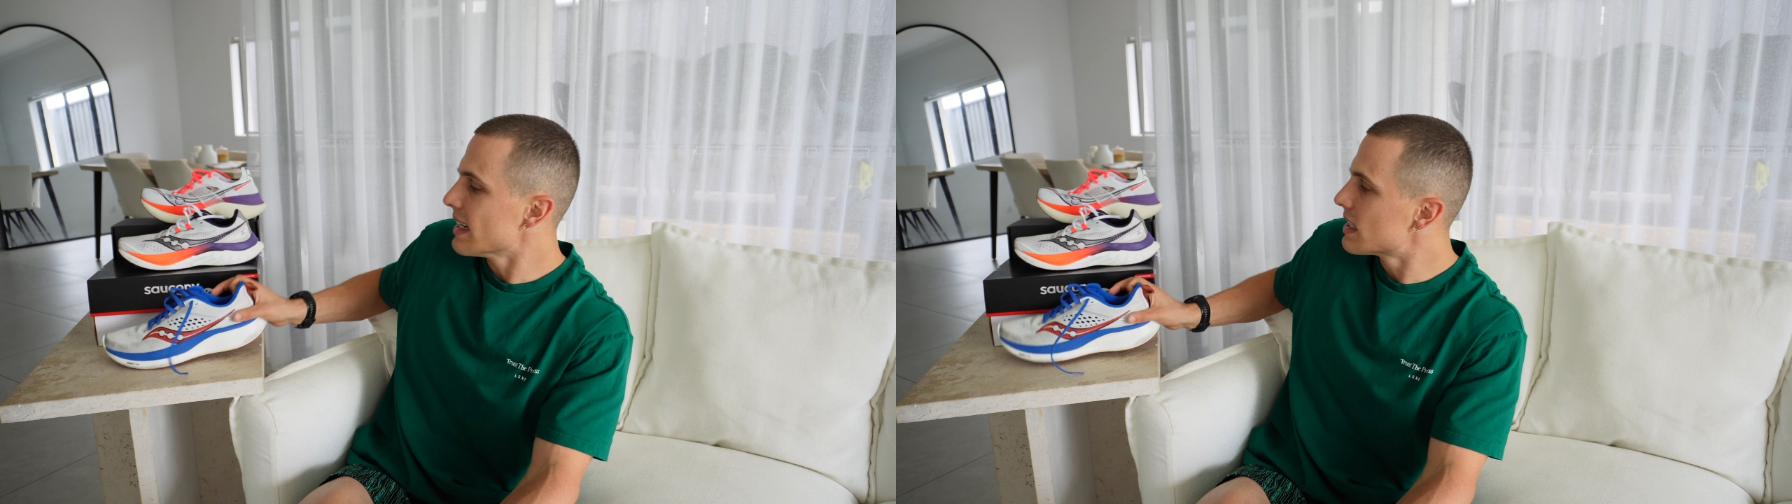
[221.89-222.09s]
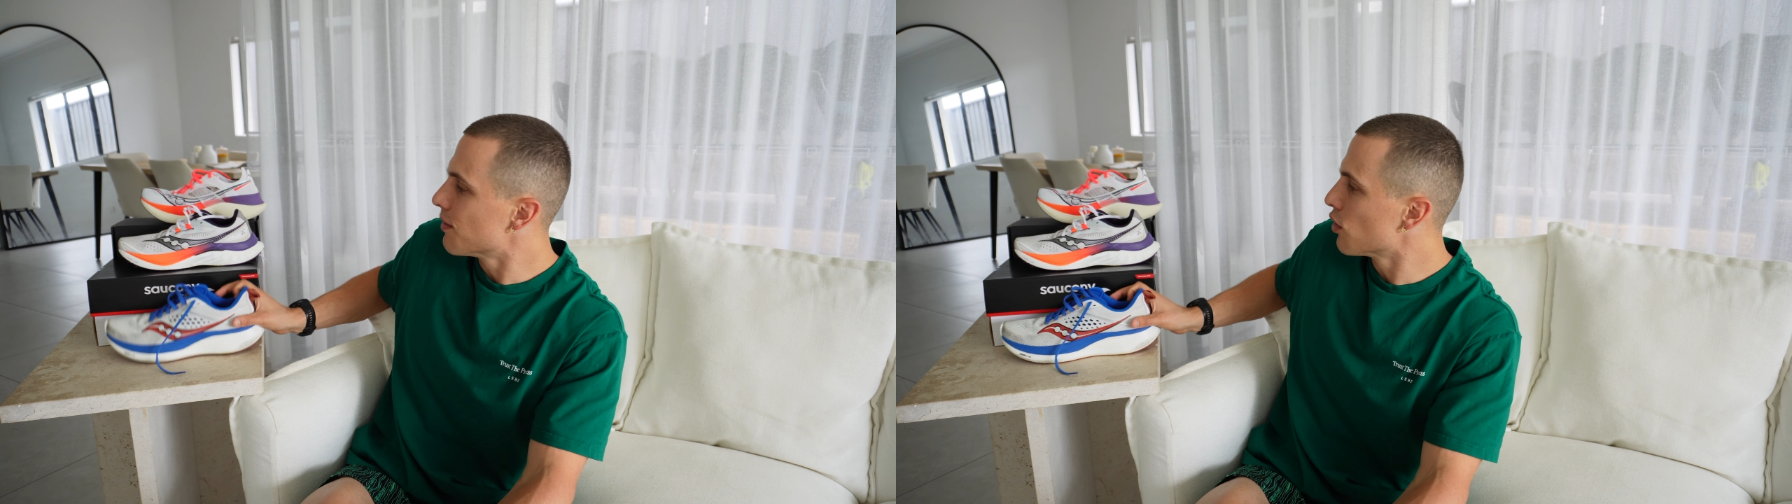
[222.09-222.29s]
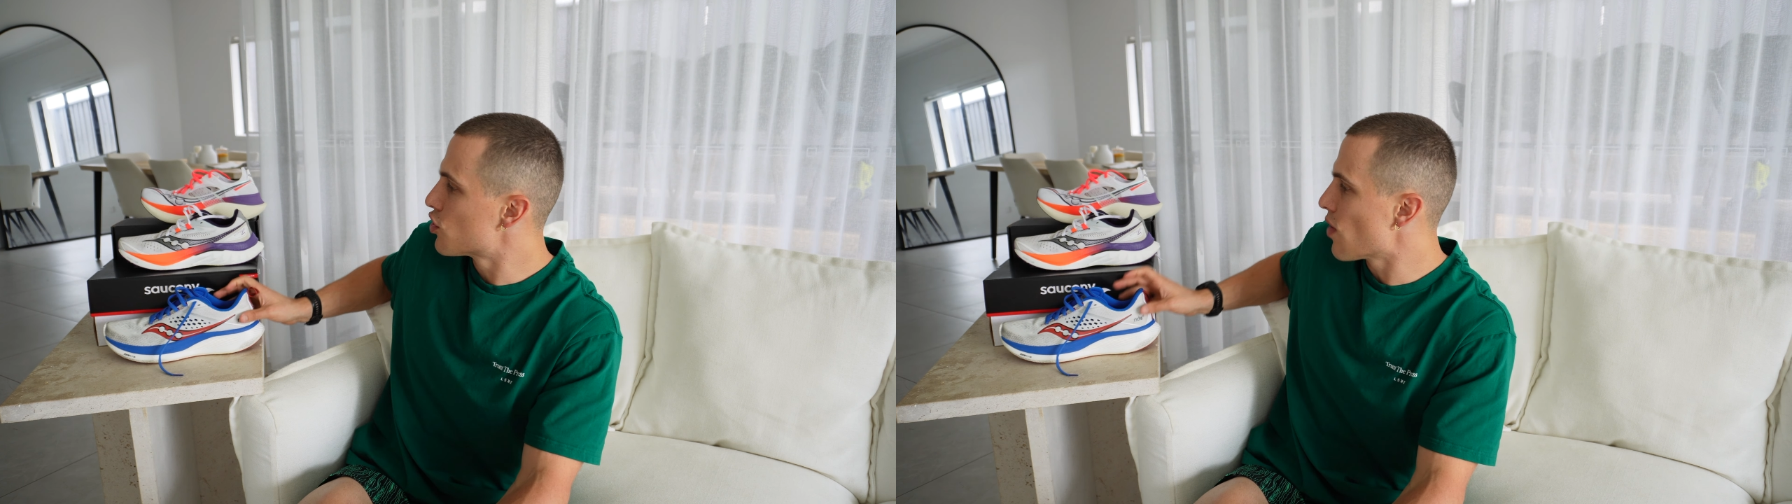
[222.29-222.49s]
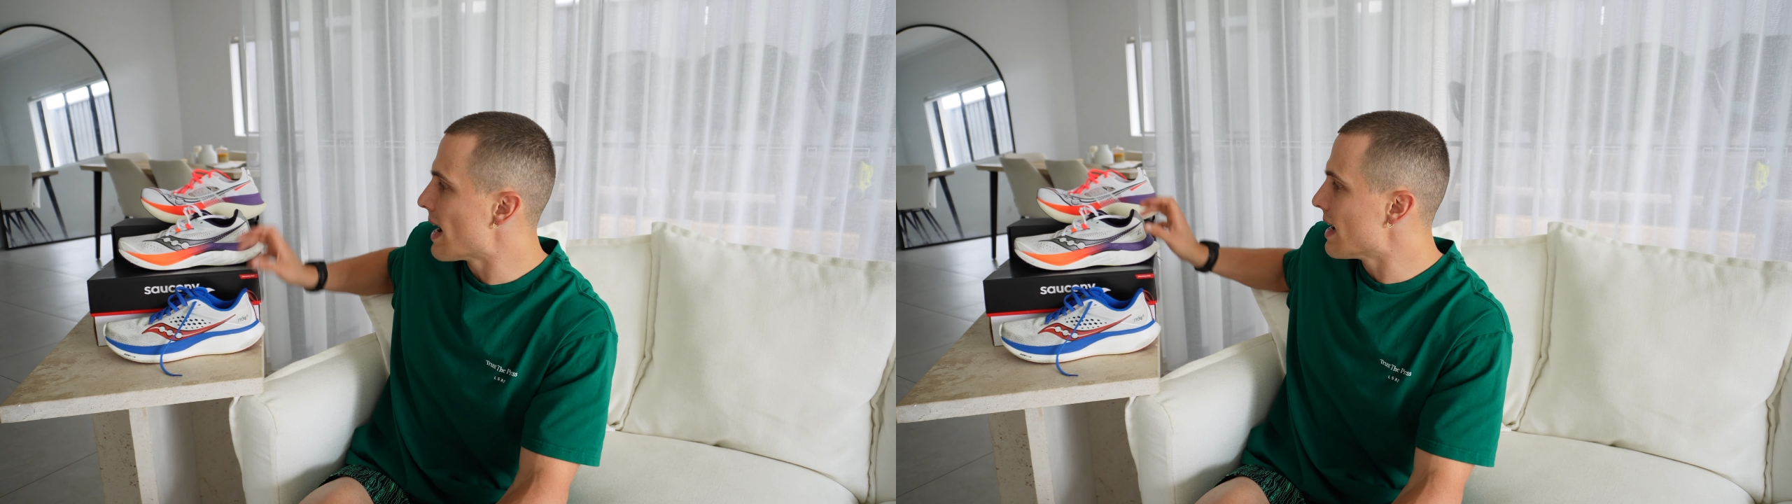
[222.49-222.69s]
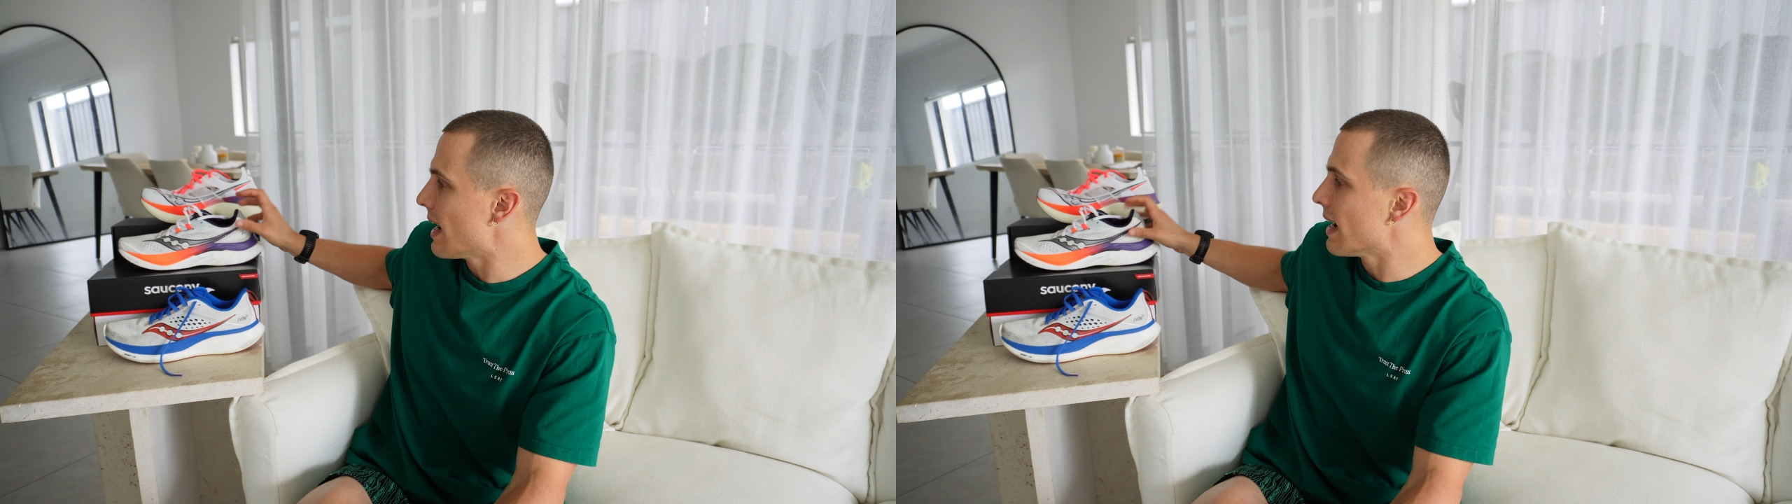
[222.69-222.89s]
interval
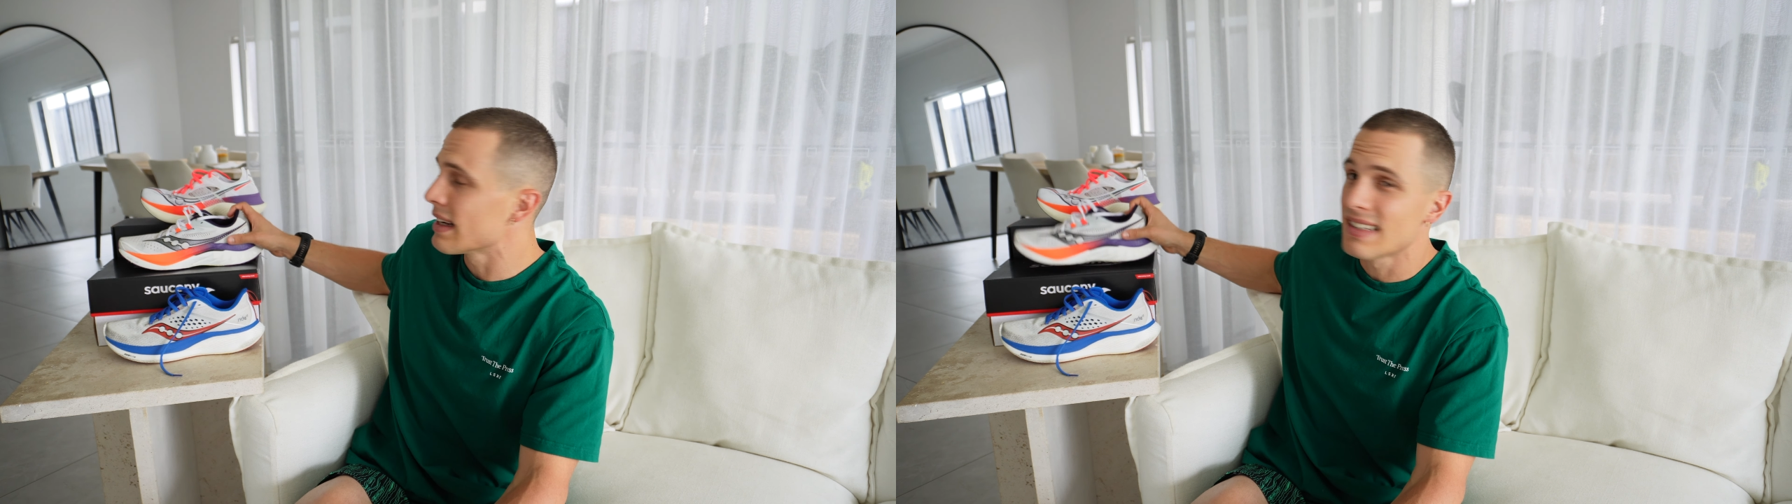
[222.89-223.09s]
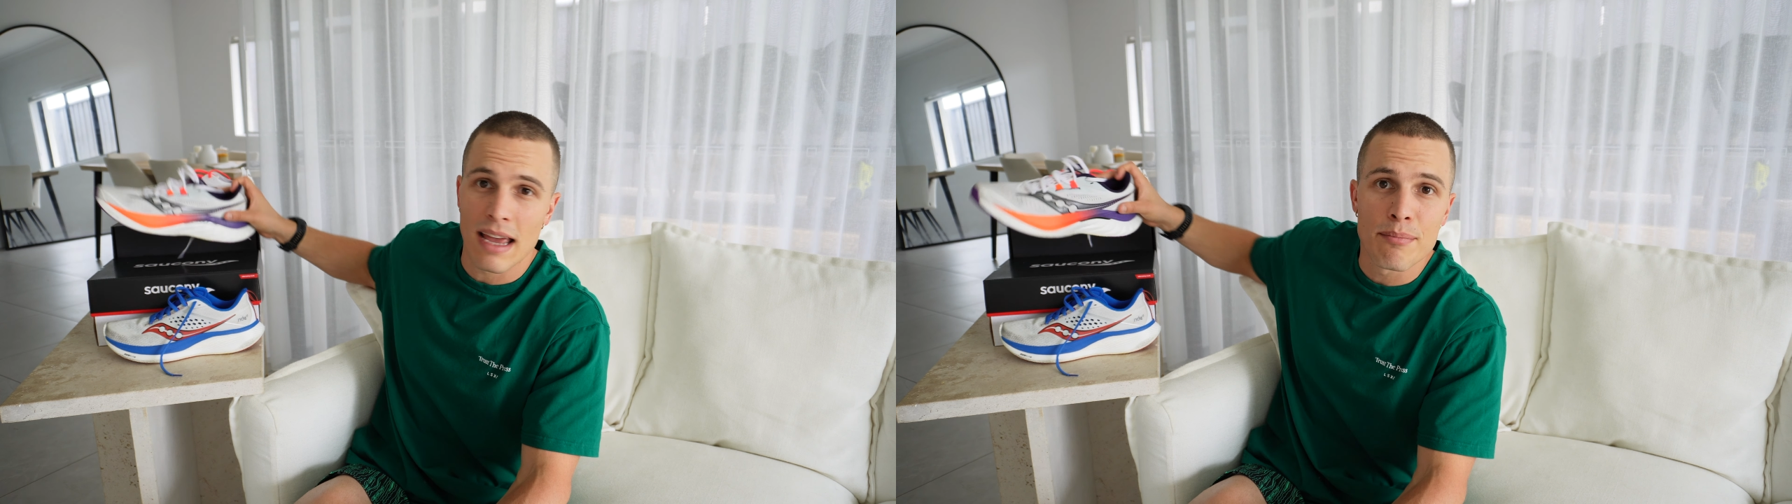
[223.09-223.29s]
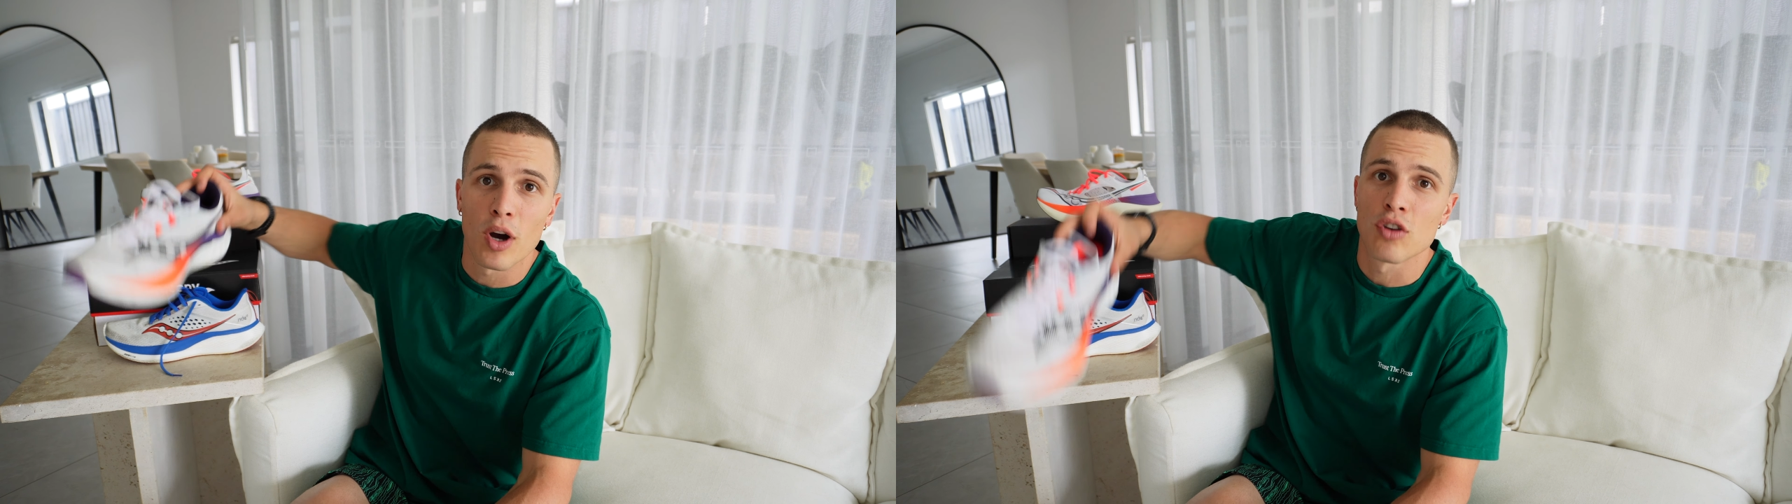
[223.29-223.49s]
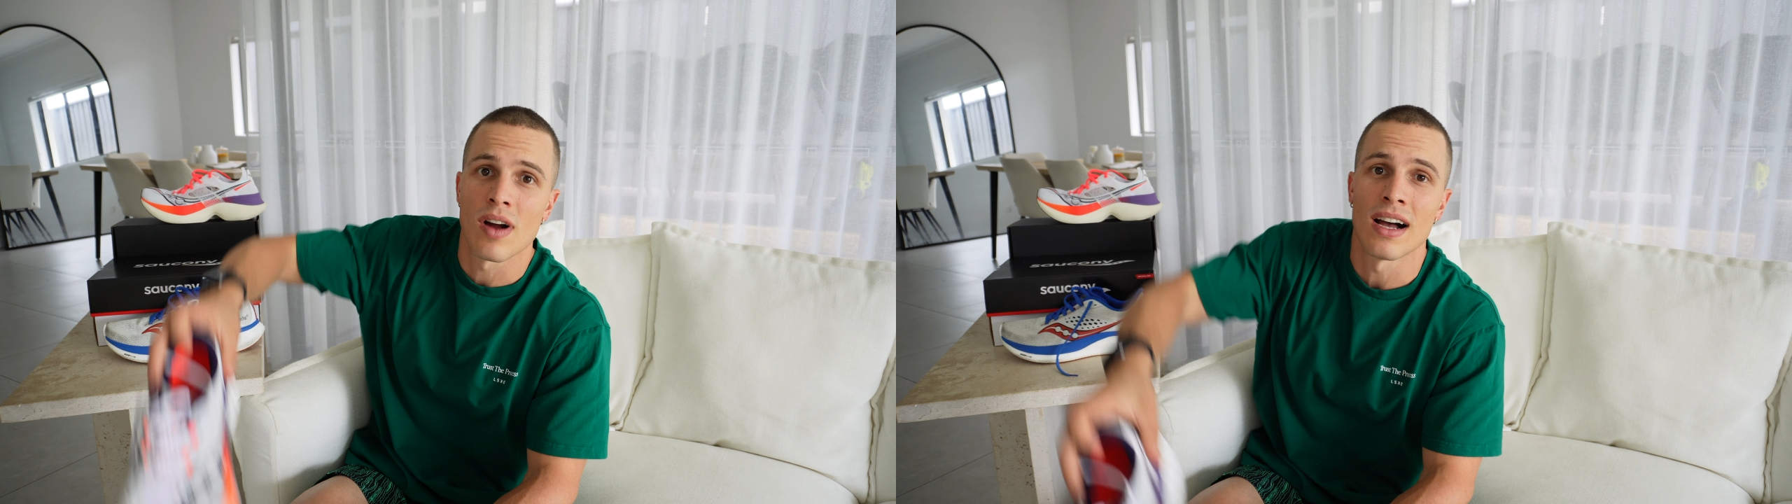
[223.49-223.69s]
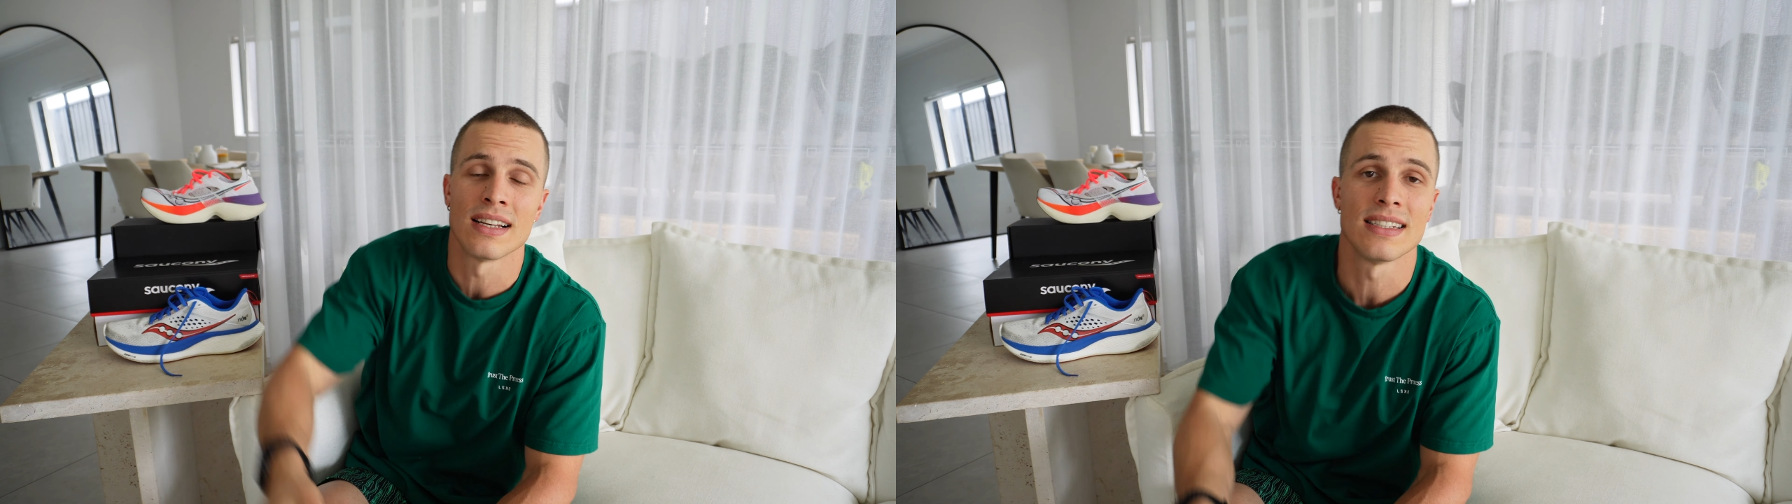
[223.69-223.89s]
training, tempo
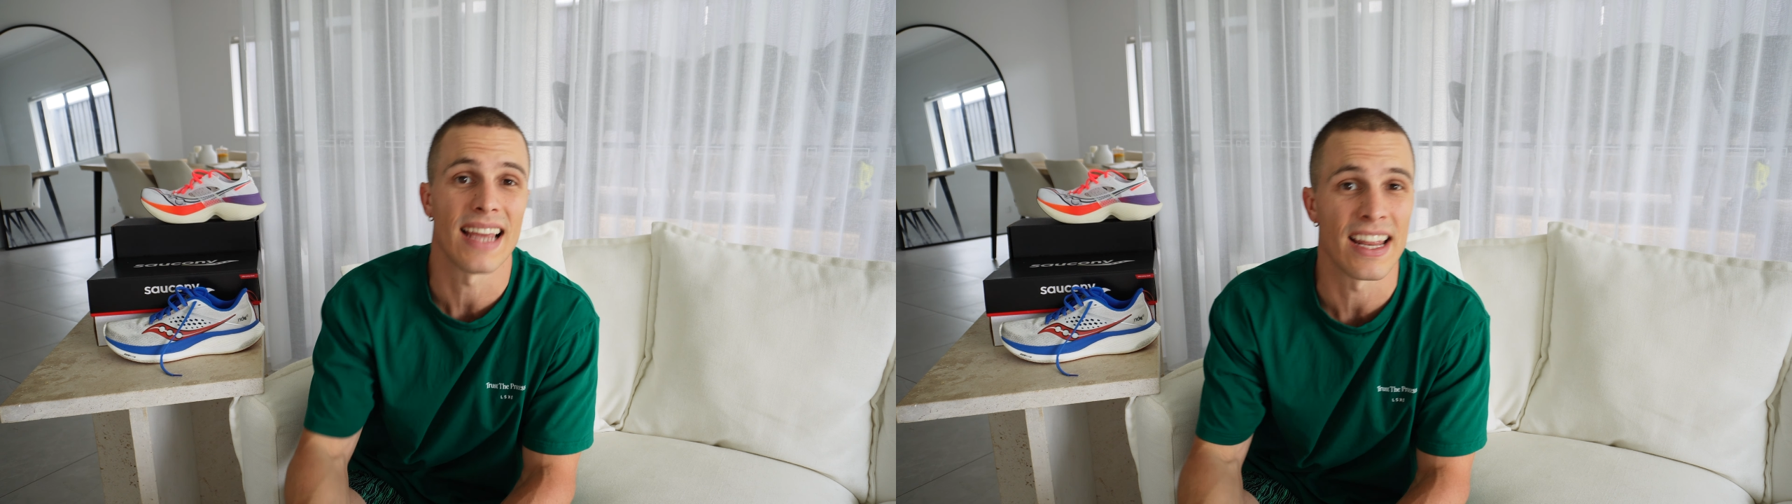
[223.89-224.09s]
runs,